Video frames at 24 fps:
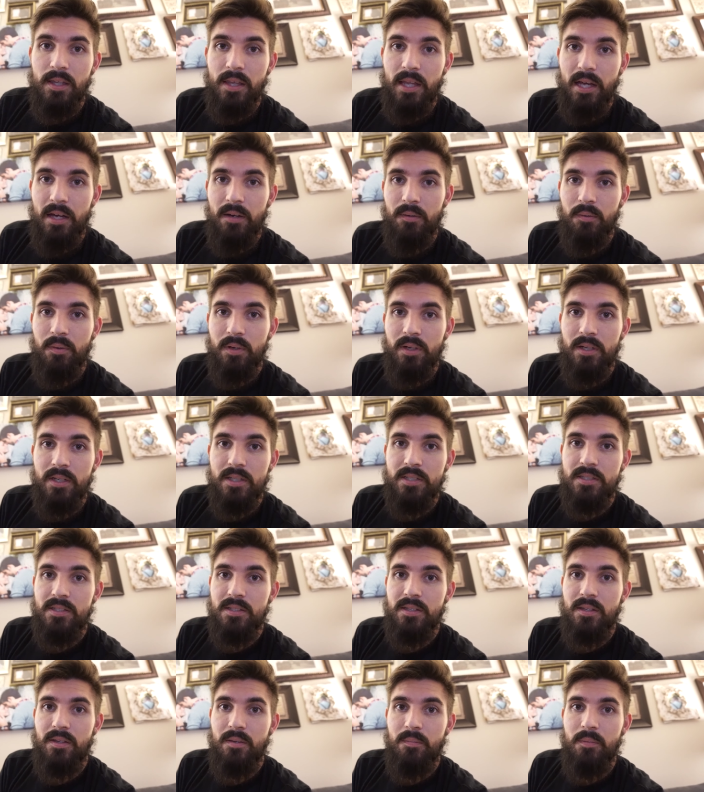That
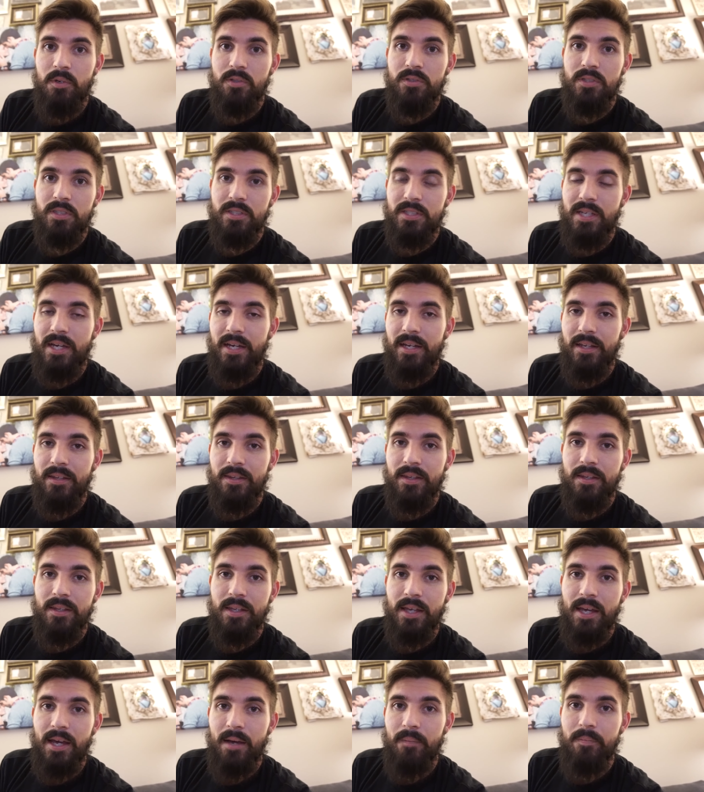was the most exciting
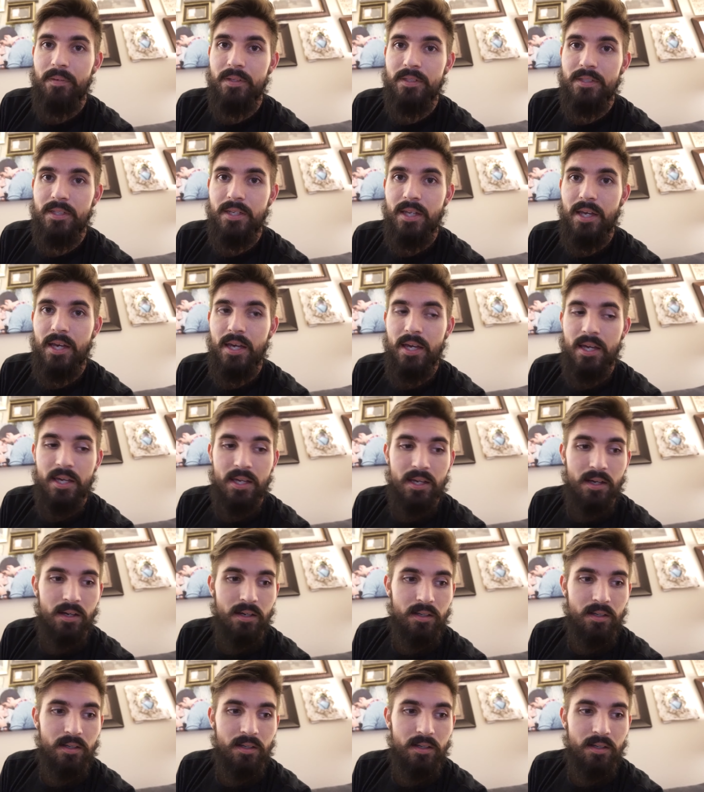thing that happened today